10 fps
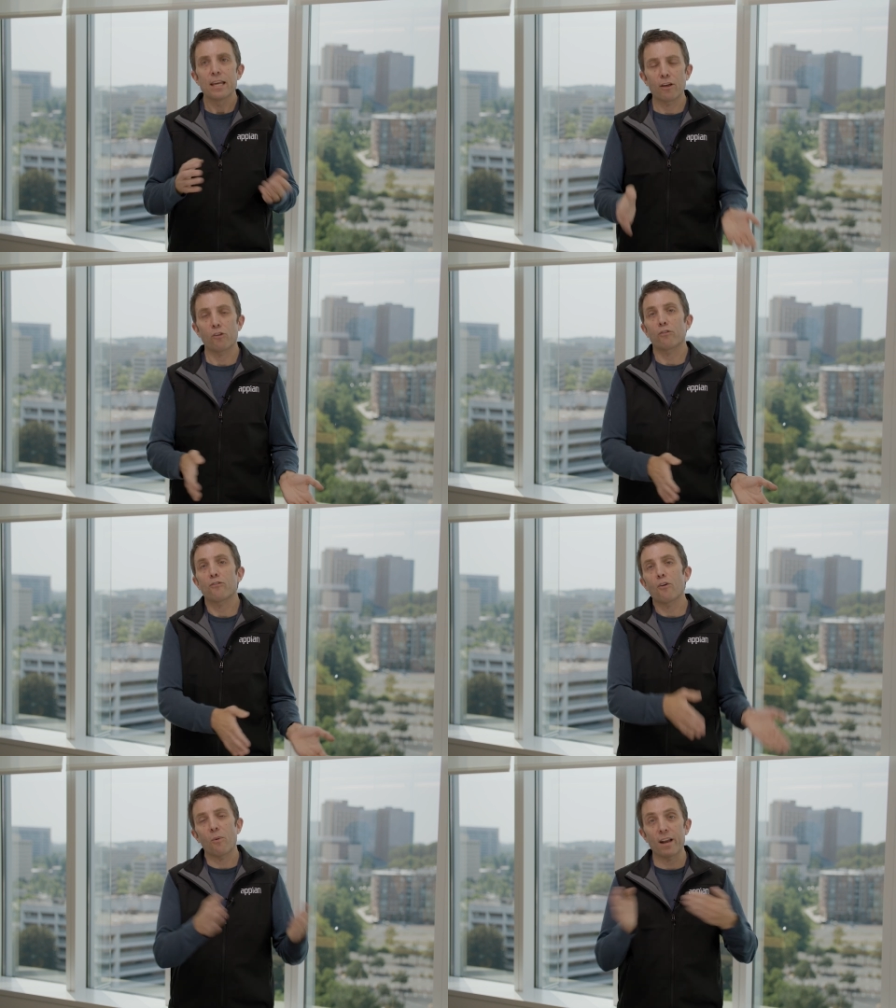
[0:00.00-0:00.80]
Now, you'll
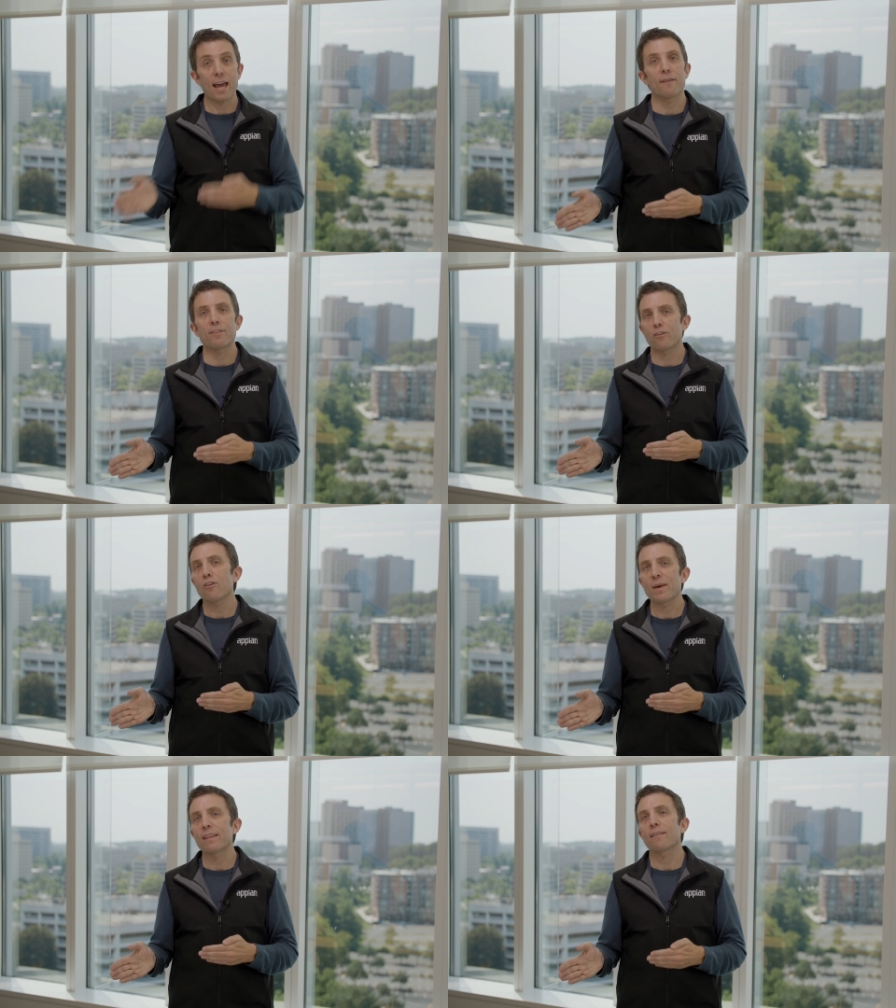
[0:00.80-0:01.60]
still want to have the
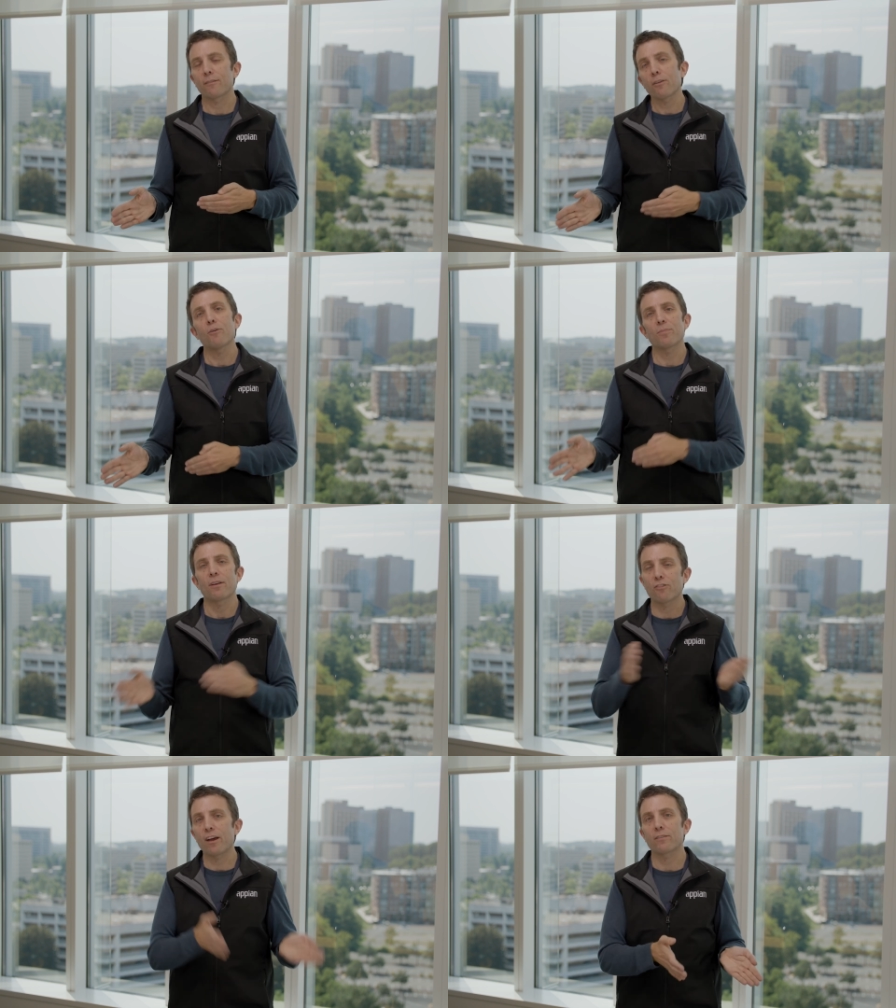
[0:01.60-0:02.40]
human in the loop
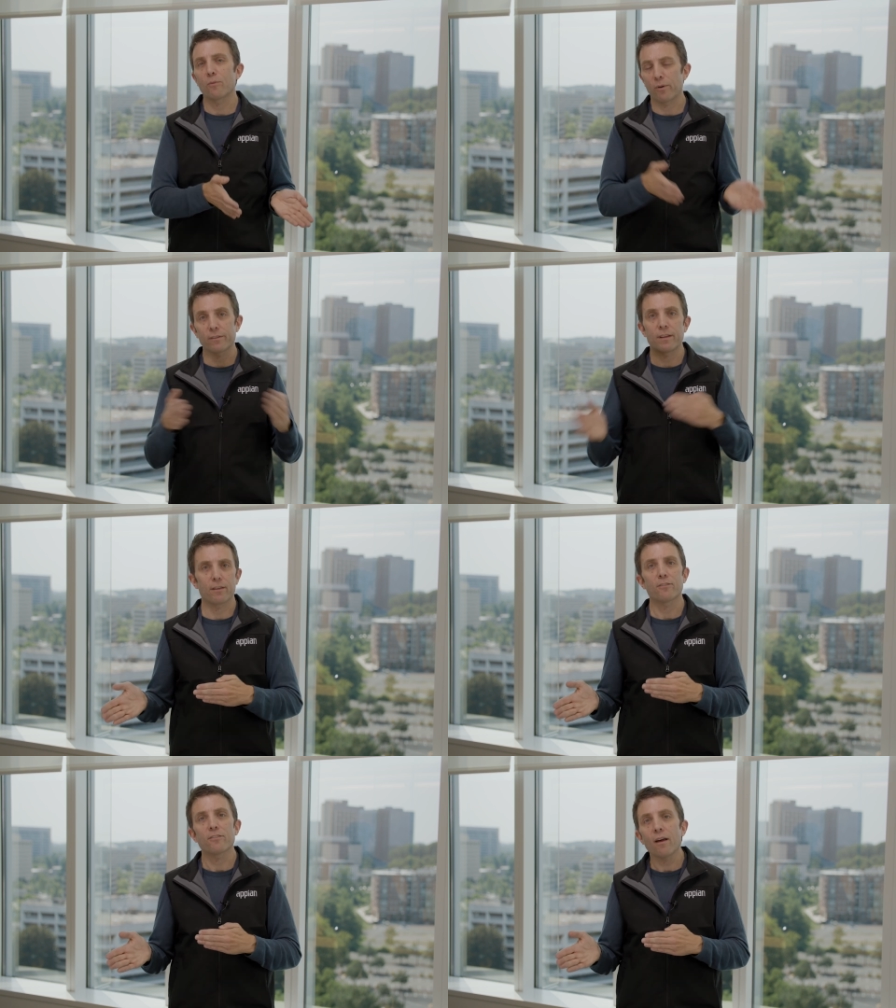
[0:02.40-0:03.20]
to check the work that
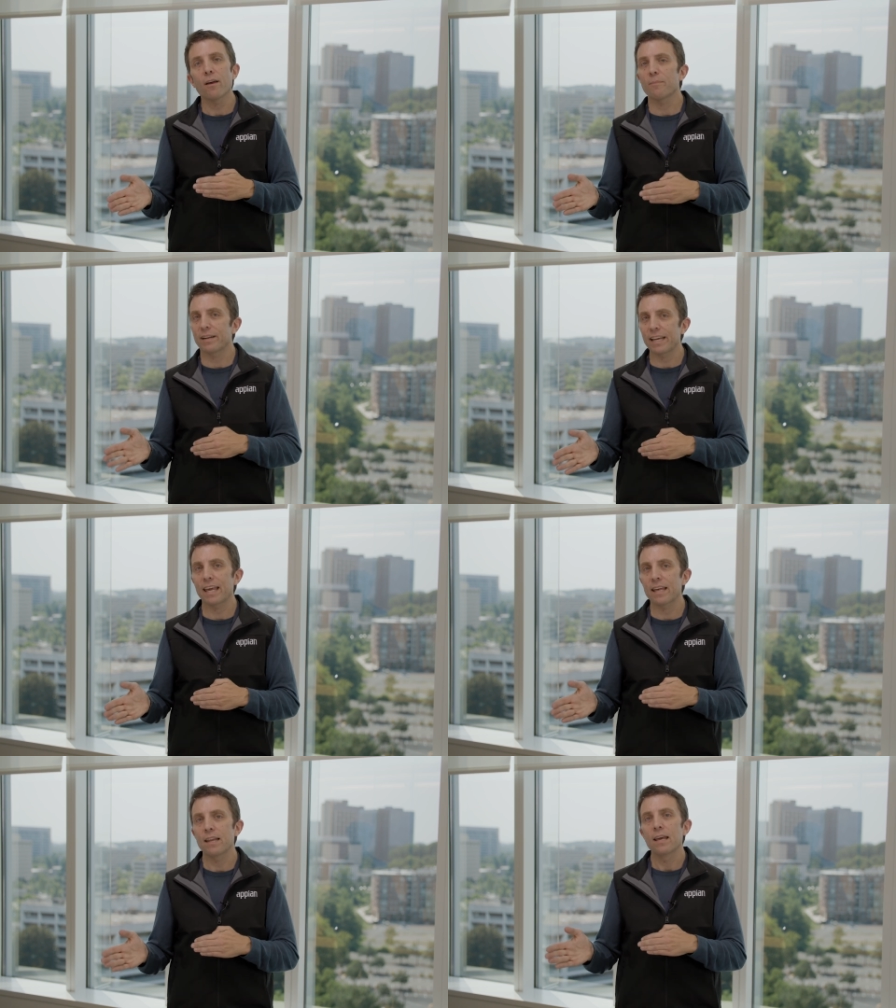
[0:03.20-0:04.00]
it's done. But
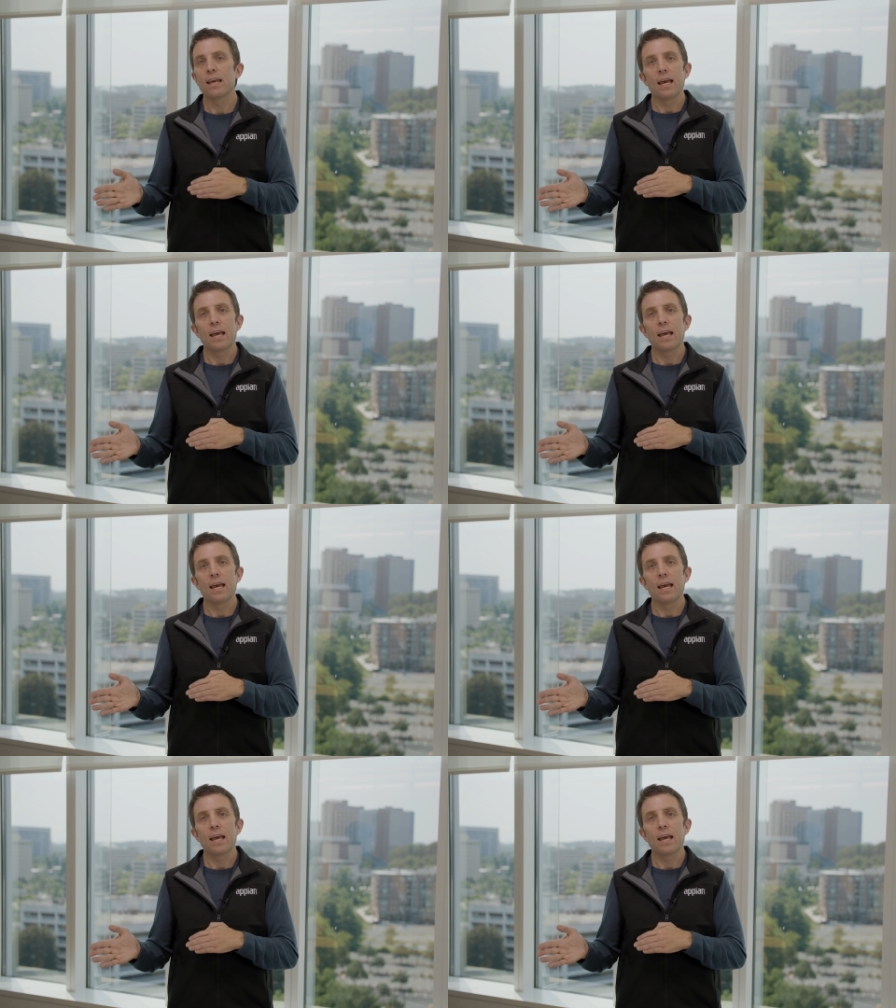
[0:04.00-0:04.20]
again,